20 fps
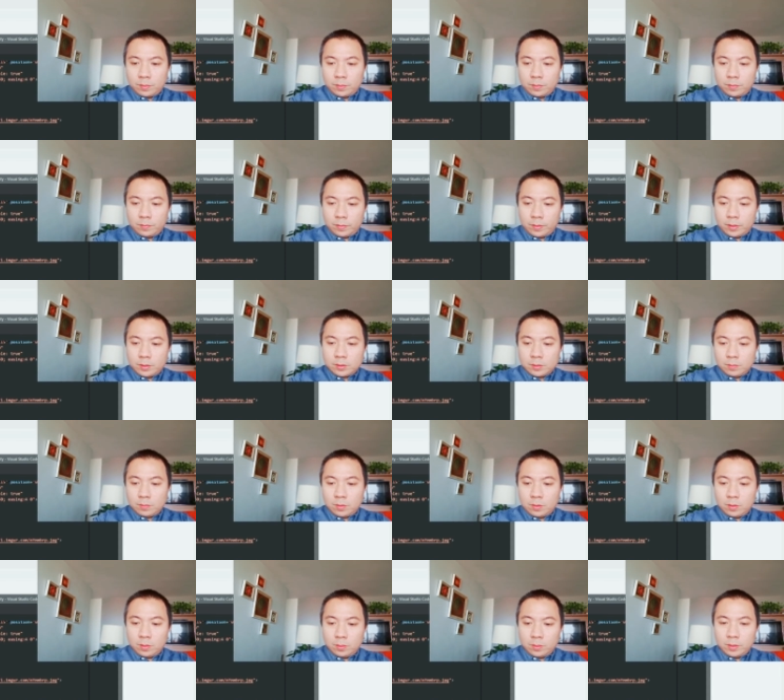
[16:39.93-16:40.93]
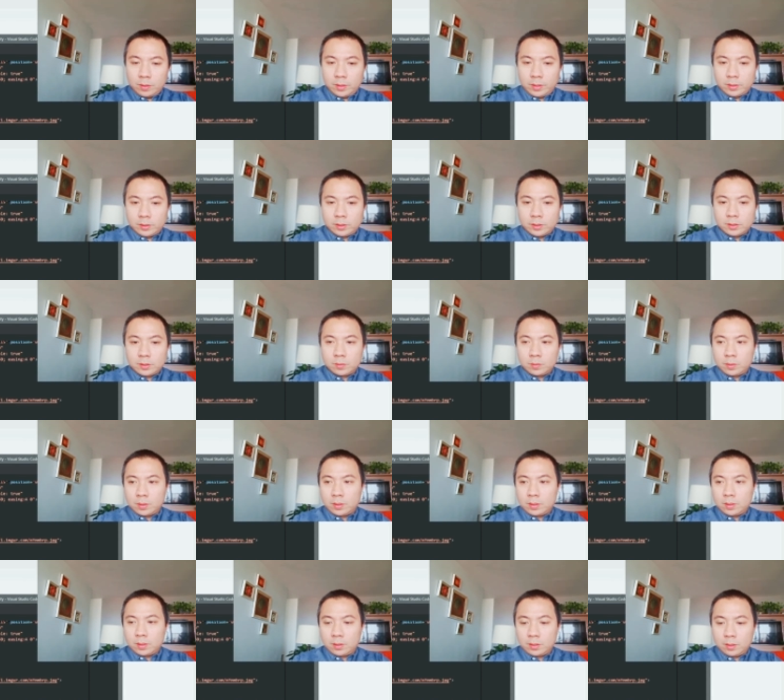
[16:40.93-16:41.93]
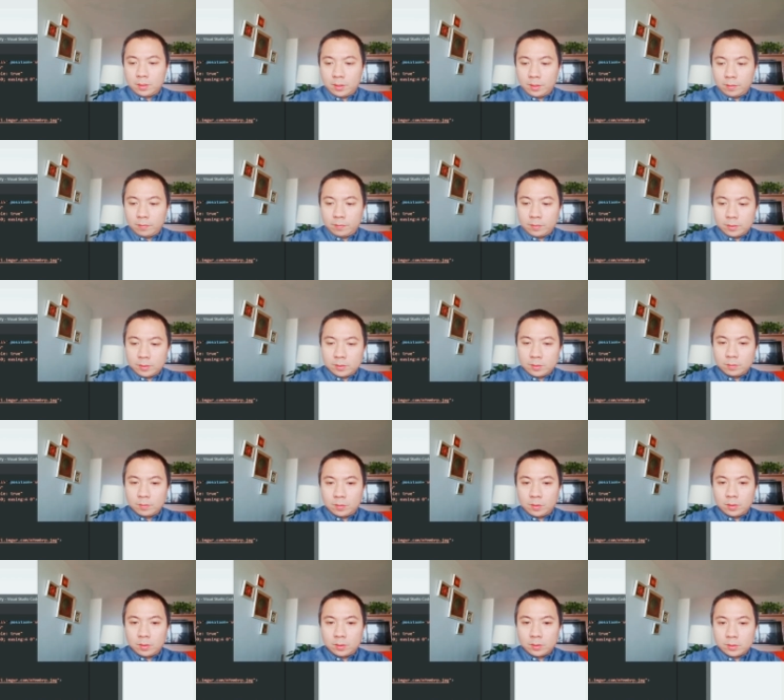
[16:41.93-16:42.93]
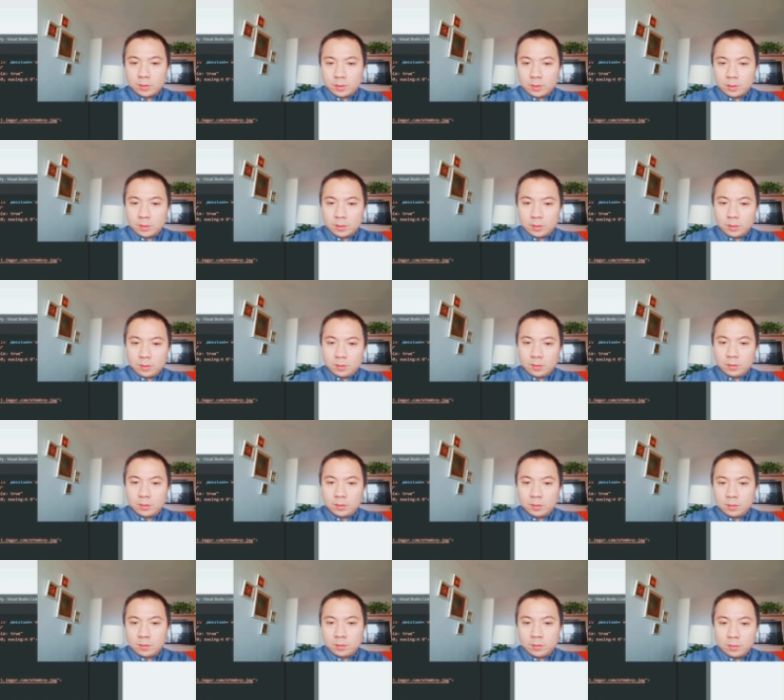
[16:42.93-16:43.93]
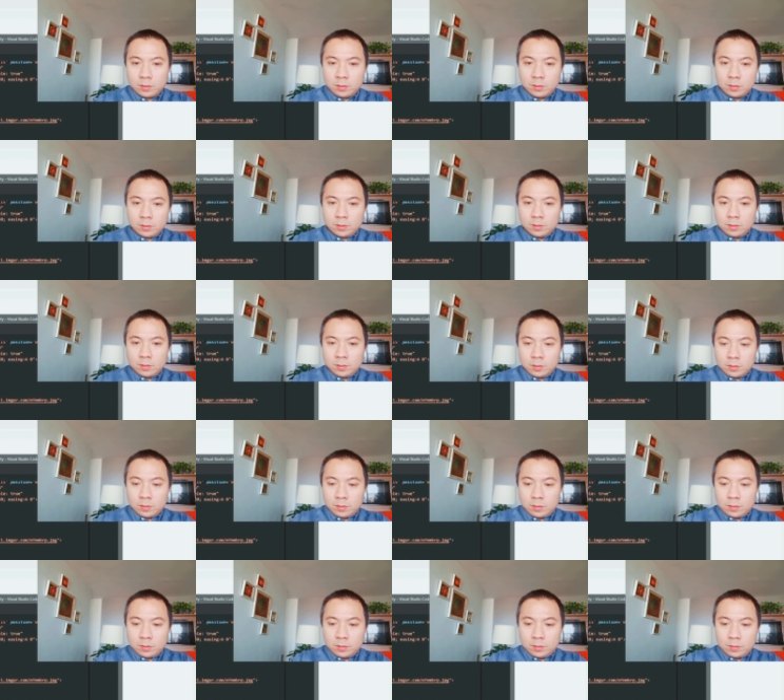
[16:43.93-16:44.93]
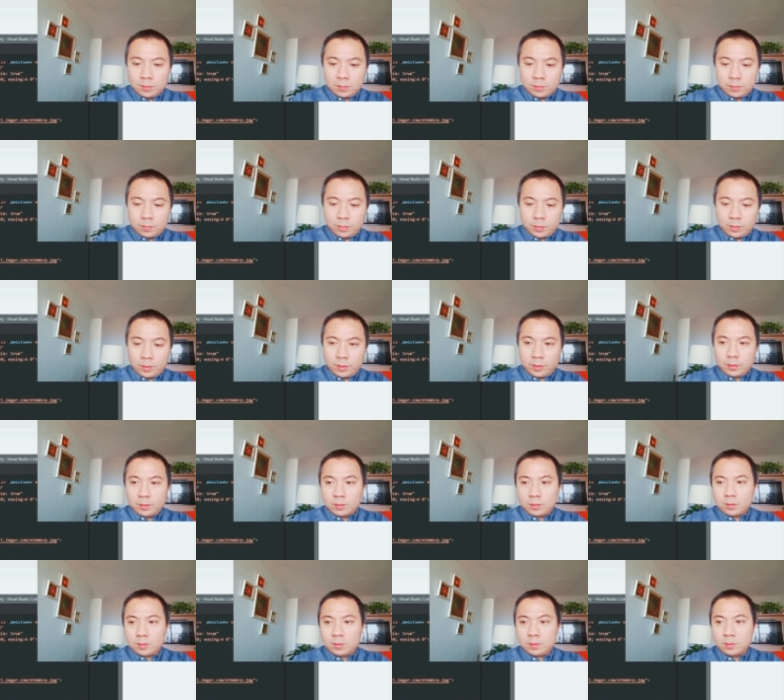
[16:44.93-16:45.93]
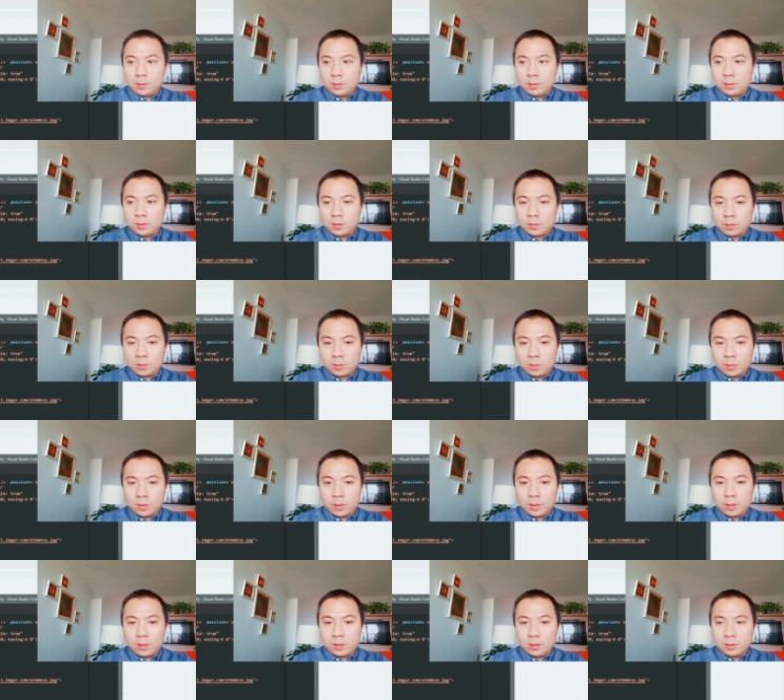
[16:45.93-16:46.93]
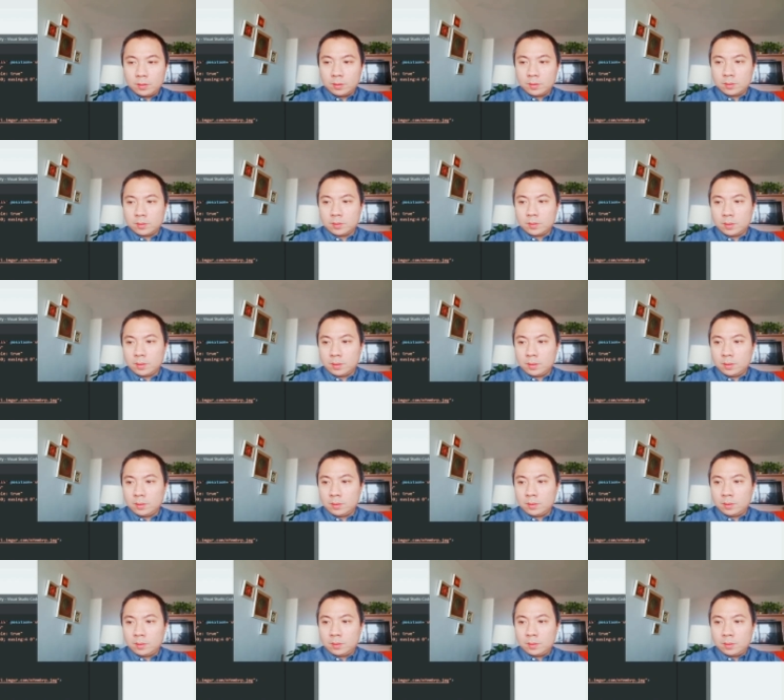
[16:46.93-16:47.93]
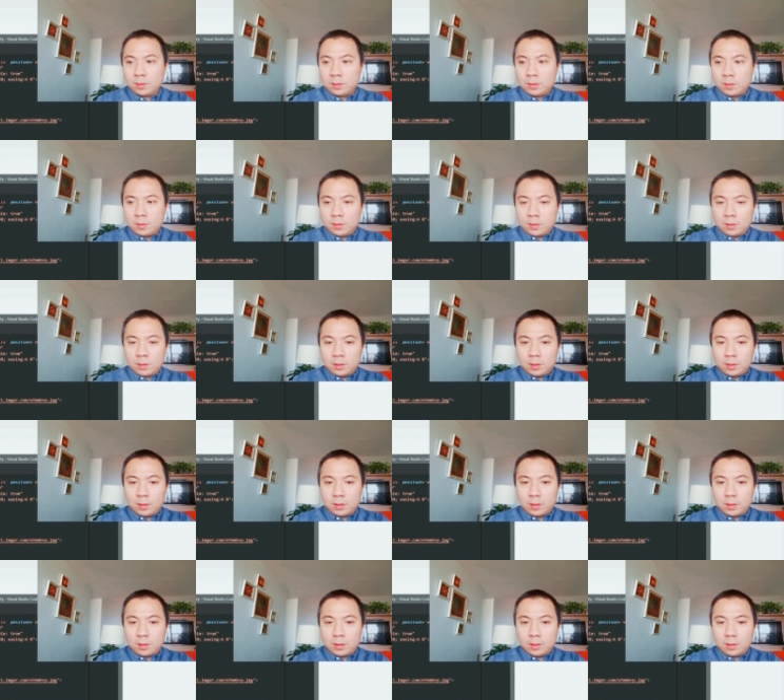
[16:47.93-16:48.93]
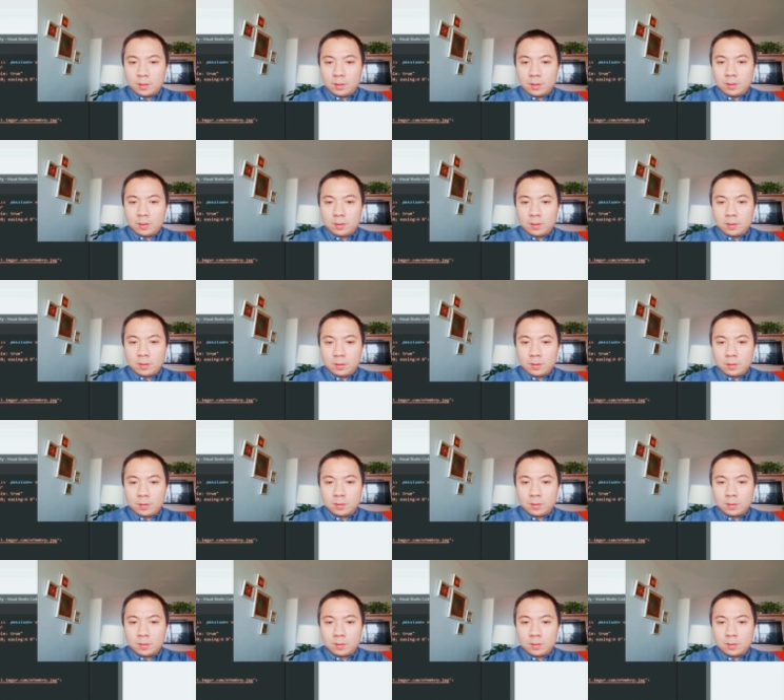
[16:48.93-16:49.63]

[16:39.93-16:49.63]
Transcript: very small one, I just wanna have a small circle, 0.1, say, then